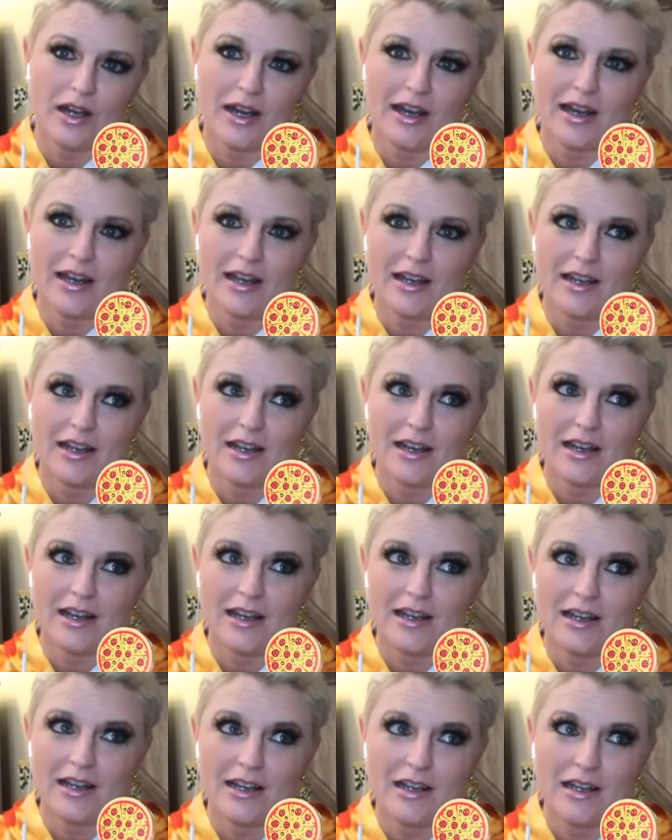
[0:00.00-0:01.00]
And yeah.
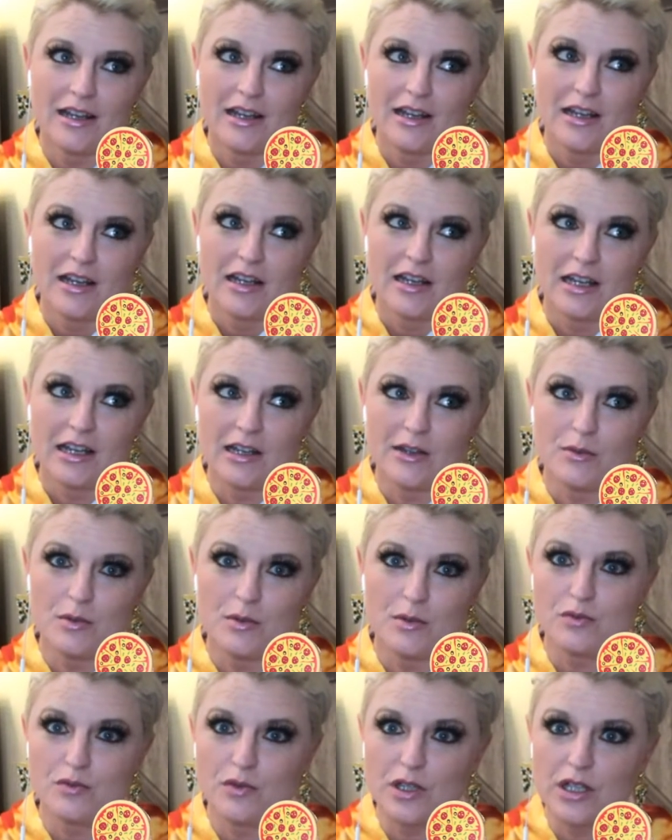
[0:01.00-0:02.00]
he
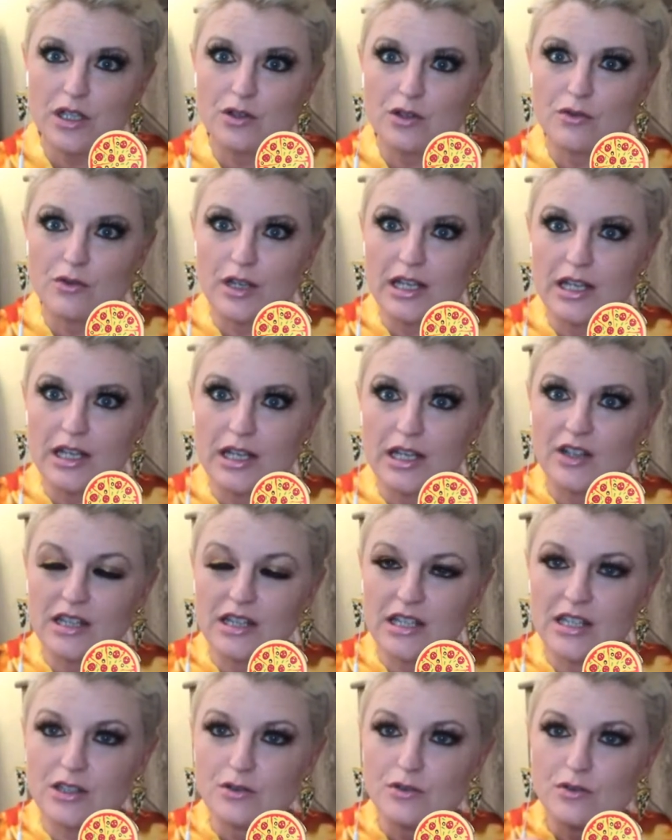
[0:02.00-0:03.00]
was really creative. I
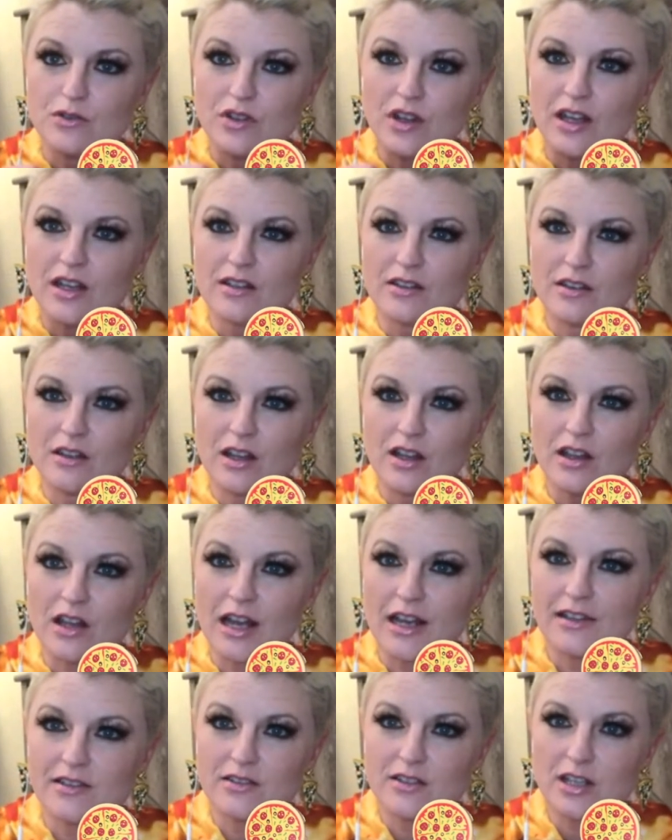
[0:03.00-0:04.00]
think he used like the
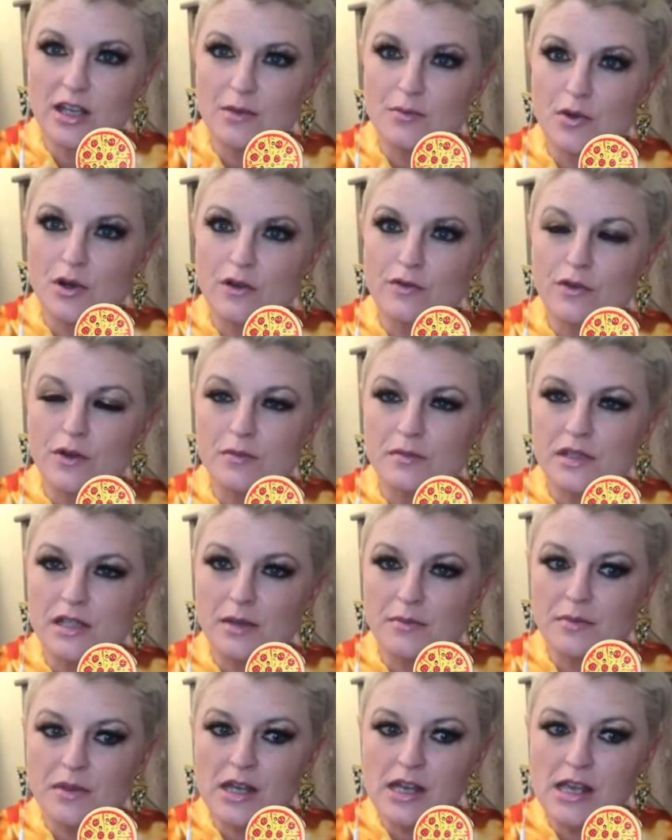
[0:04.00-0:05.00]
lightsaber from
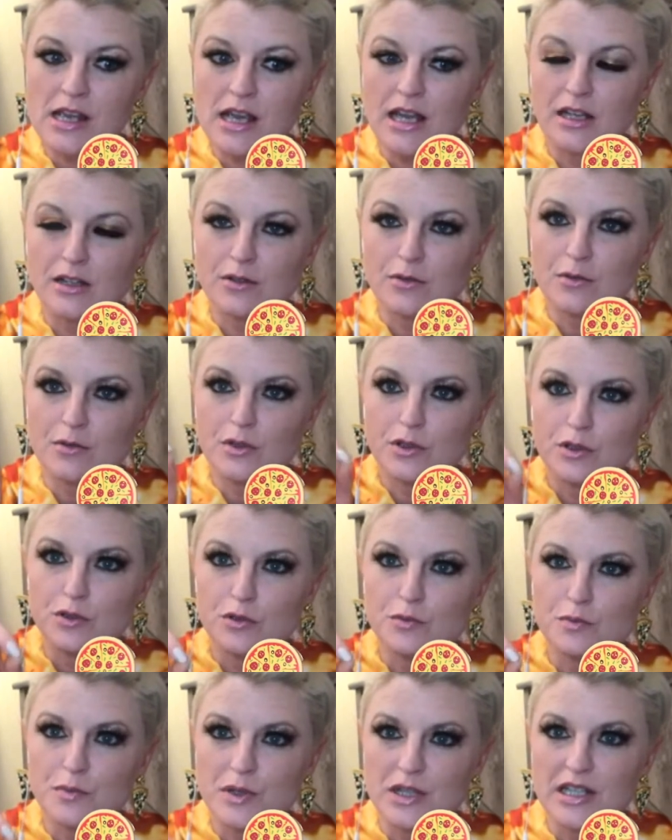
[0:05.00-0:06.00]
something and
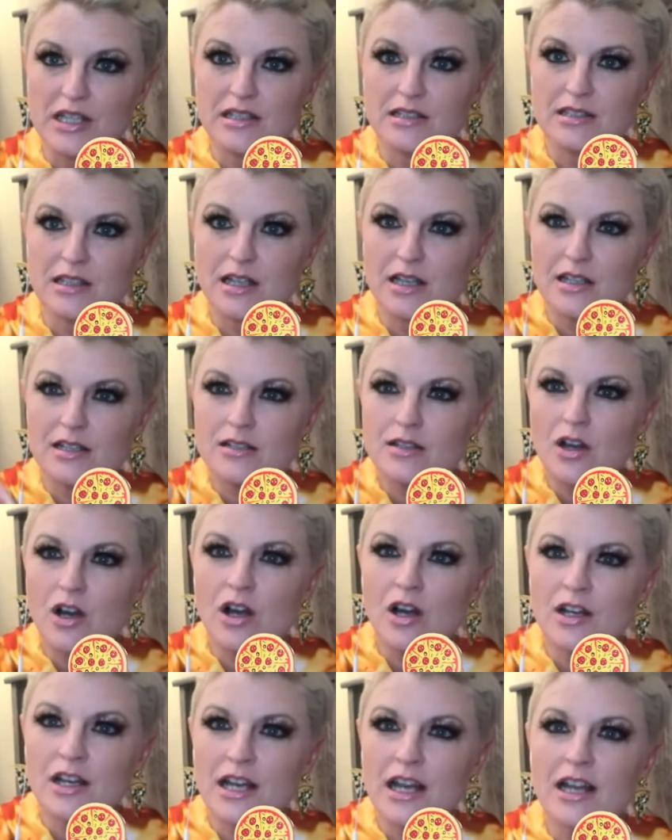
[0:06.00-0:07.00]
glued pizzas
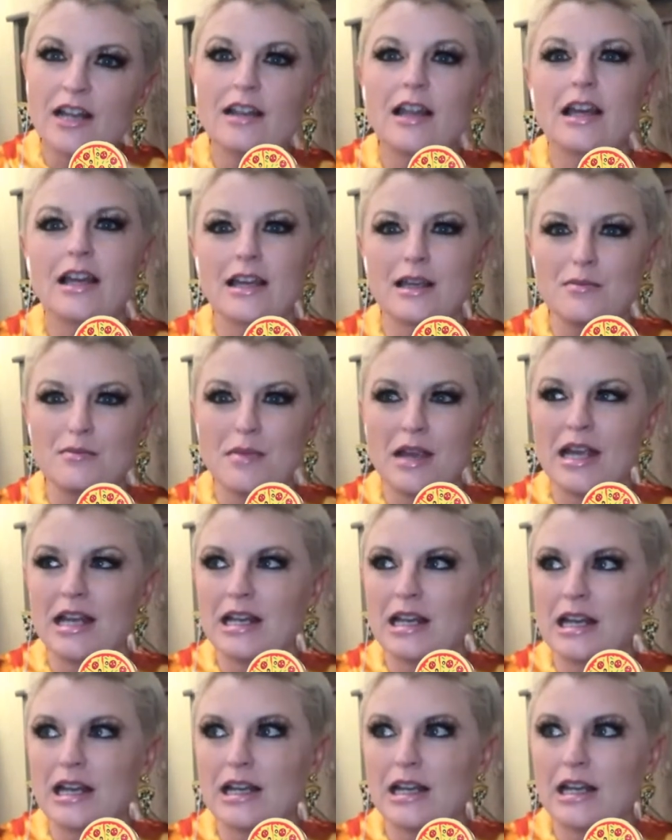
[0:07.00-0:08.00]
on it. Like he
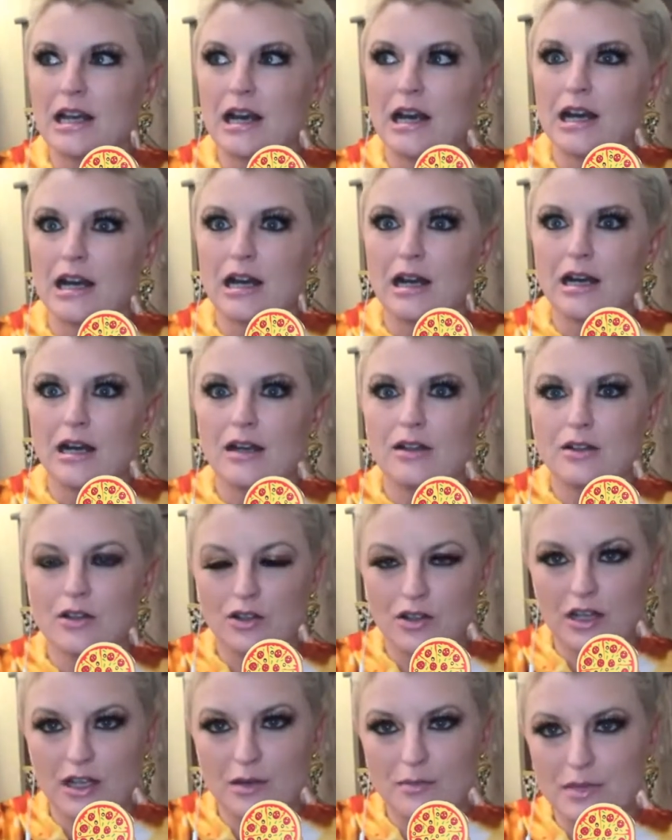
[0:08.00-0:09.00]
made it uh,
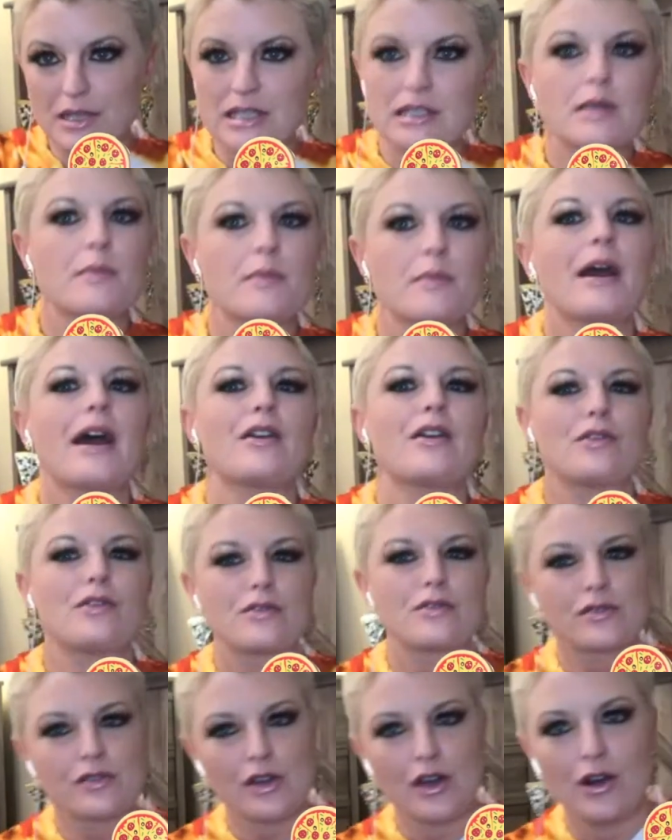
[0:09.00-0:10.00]
look like a pizza paddle.
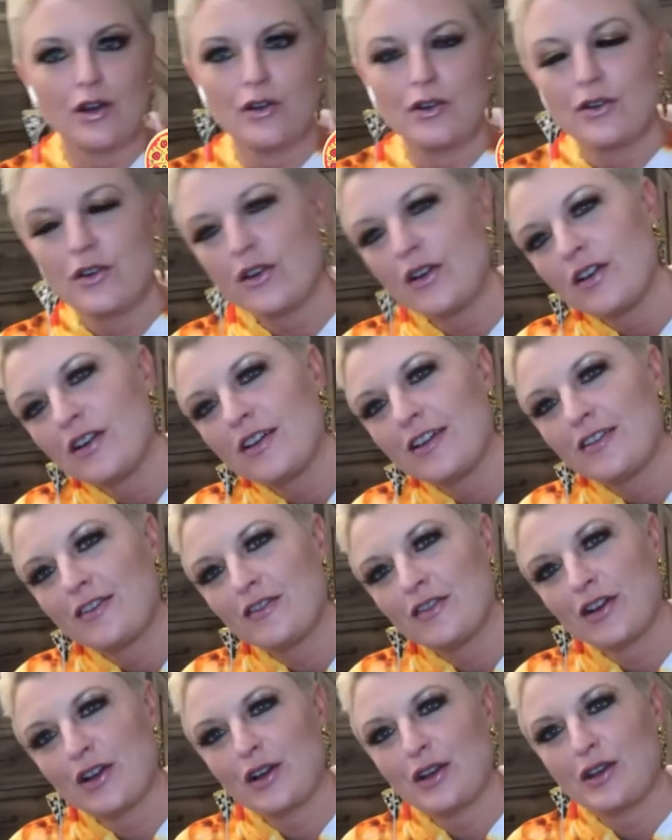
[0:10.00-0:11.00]
So okay.
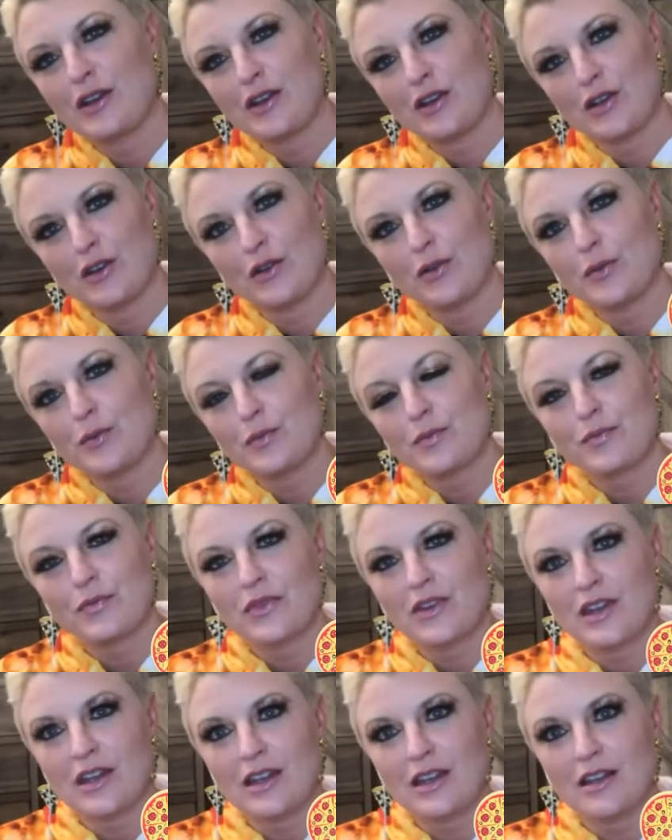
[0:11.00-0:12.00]
very cute.
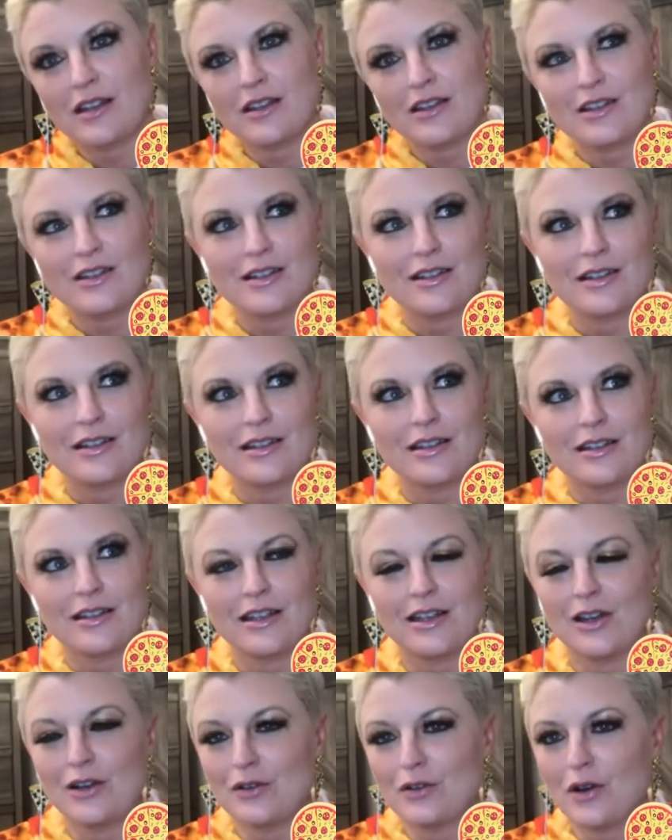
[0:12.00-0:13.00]
Yeah.
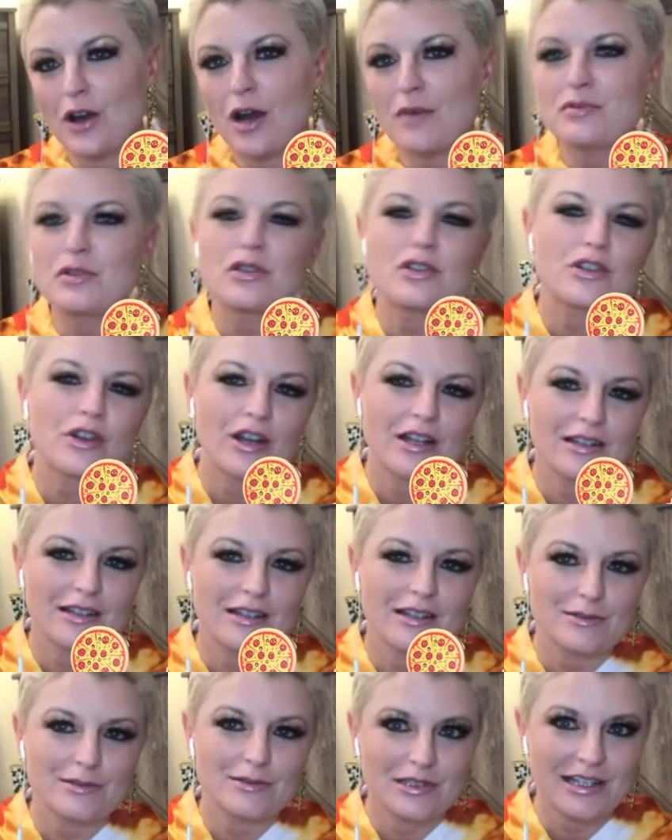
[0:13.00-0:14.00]
You know, options are
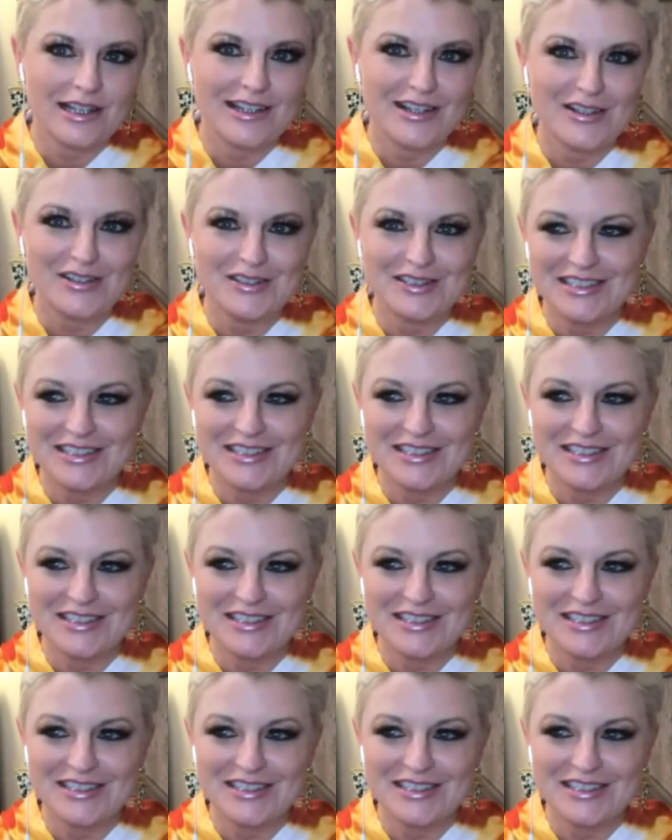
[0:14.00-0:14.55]
endless with Legos.